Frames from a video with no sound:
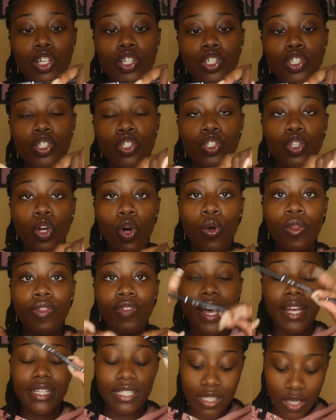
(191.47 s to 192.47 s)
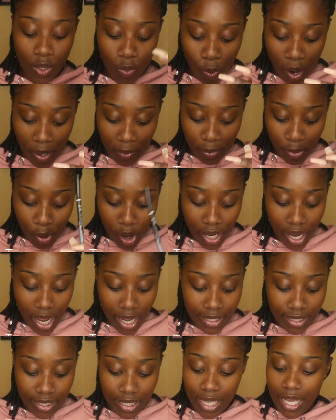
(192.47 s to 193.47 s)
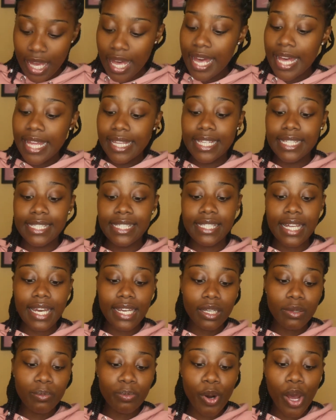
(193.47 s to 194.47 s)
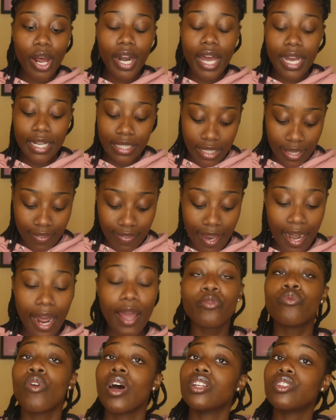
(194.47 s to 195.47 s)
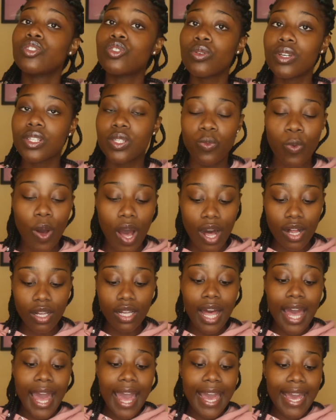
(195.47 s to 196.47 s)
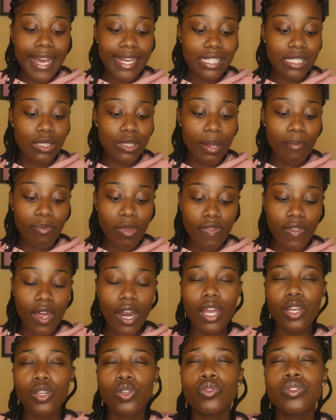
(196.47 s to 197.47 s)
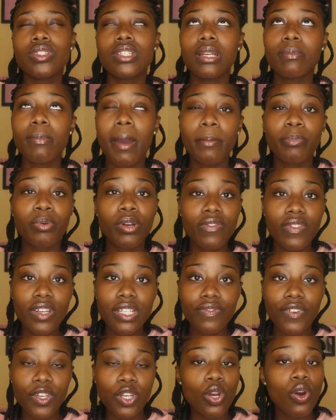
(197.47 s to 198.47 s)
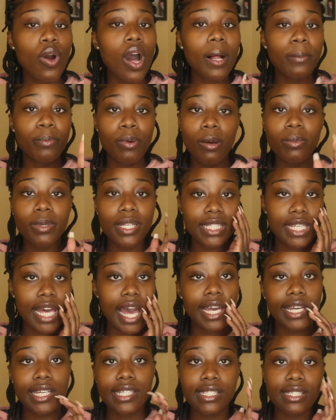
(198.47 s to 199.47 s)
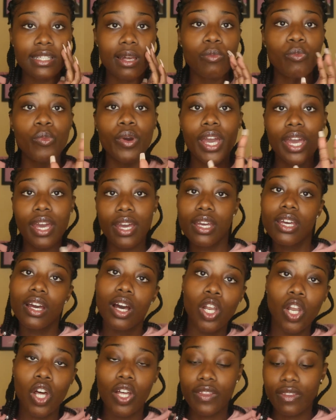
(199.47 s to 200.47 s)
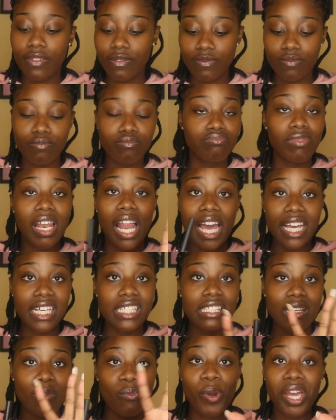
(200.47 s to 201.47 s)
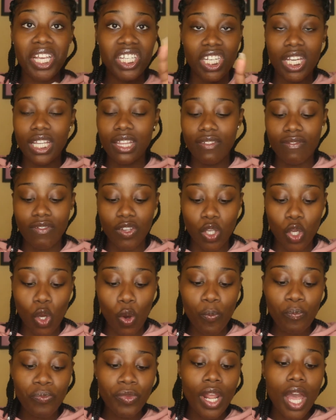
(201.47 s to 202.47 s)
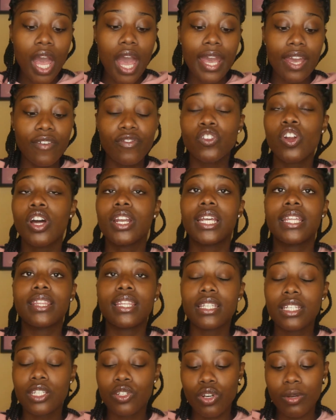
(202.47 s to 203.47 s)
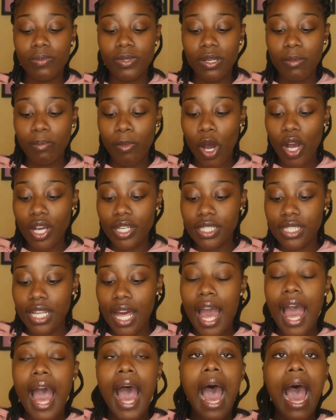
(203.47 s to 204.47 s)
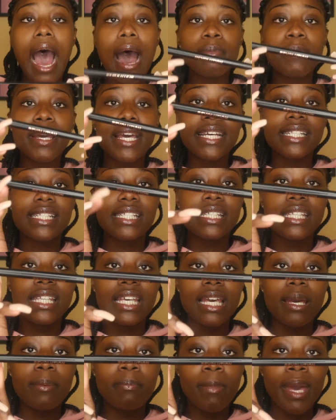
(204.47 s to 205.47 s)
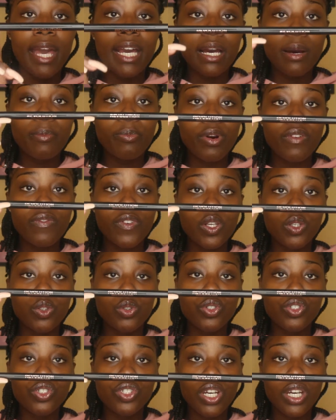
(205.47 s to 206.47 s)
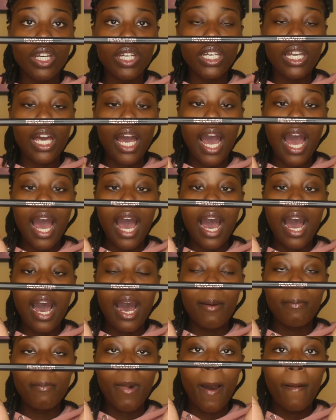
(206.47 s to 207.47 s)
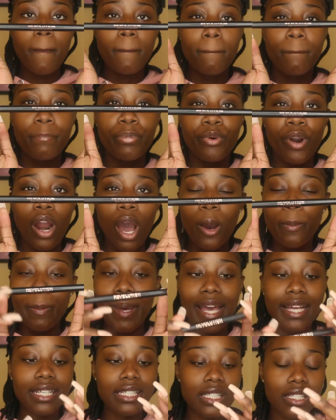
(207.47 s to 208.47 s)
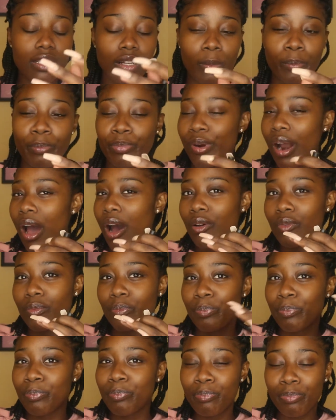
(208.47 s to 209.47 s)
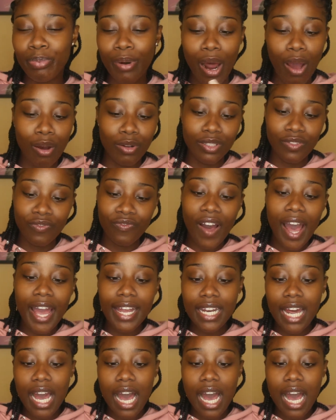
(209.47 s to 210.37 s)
So that's the one product. The second product that I run to as well is something that I used in my previous video. I'll probably tag it somewhere along the line, somewhere in the video, if not in the description box. It's the Makeup Revolution brow pencil brow definer.